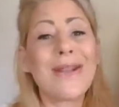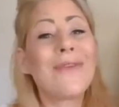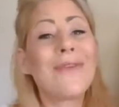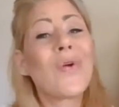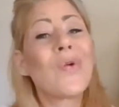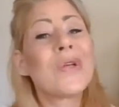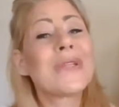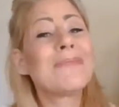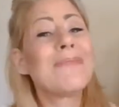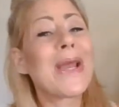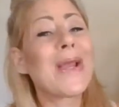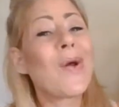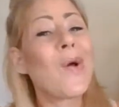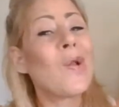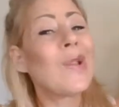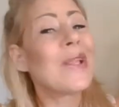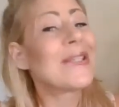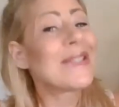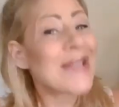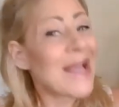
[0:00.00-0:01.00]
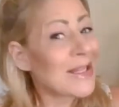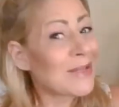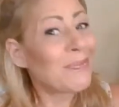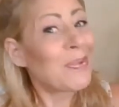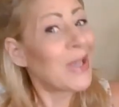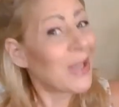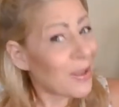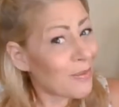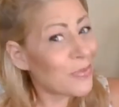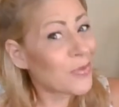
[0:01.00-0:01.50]
Now, of course, my goal is not to
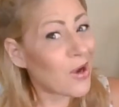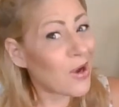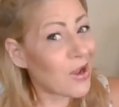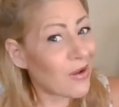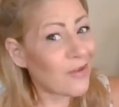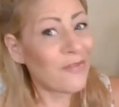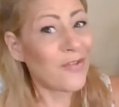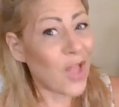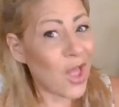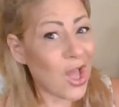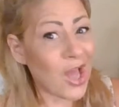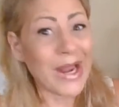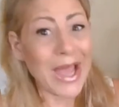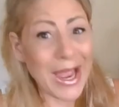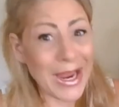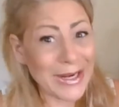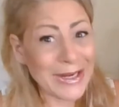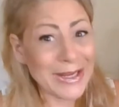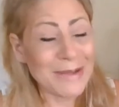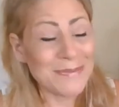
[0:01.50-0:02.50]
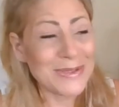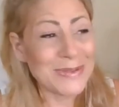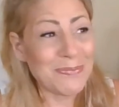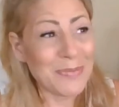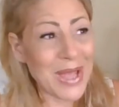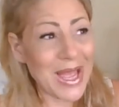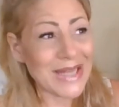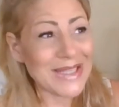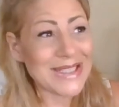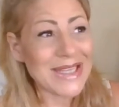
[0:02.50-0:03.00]
pick up flawed items,
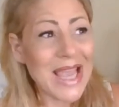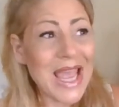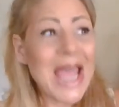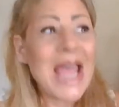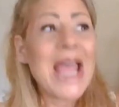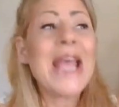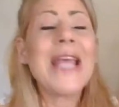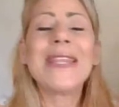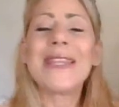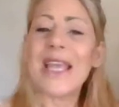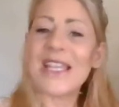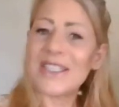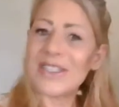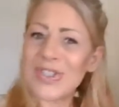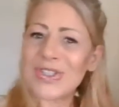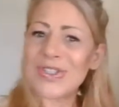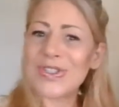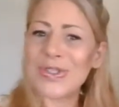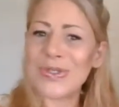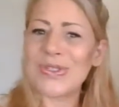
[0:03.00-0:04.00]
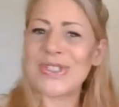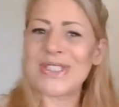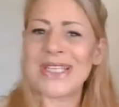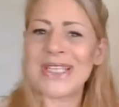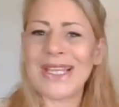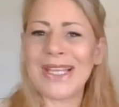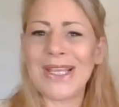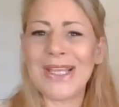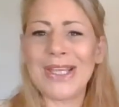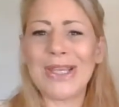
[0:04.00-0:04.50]
but that's just too
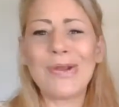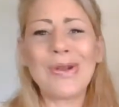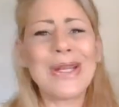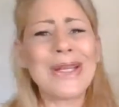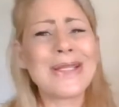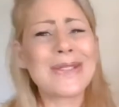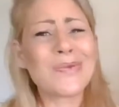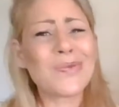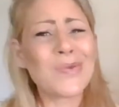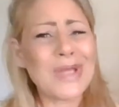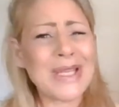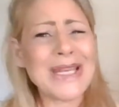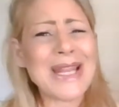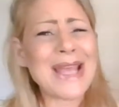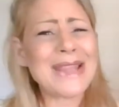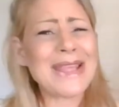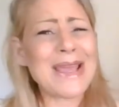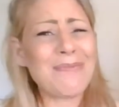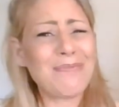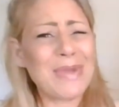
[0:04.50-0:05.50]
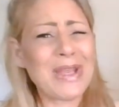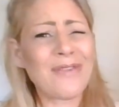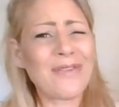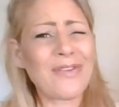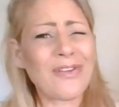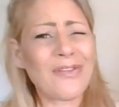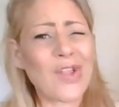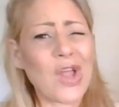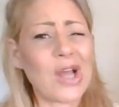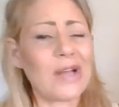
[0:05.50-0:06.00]
stinking cute and it's really not that big of
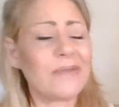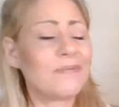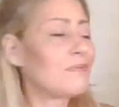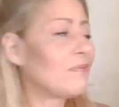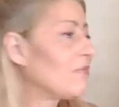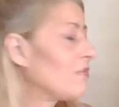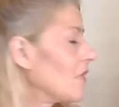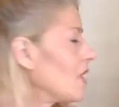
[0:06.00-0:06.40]
a flaw.